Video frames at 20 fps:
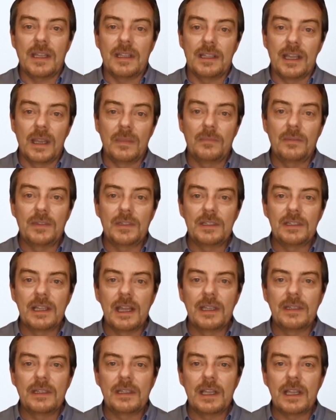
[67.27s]
attempt for
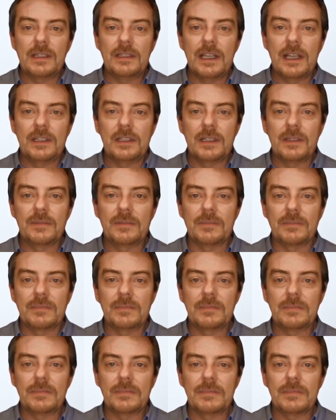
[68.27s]
standardization,
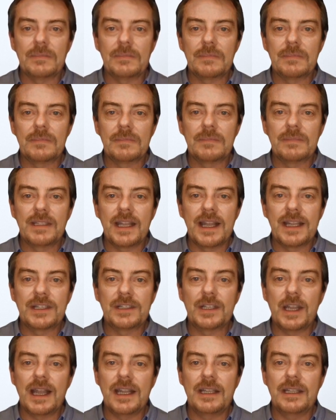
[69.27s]
time
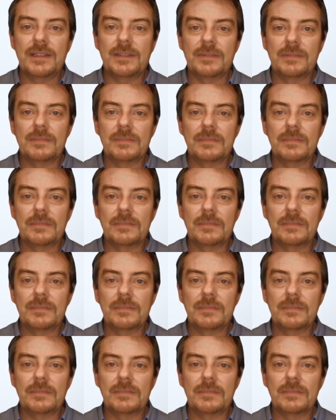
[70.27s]
tracking,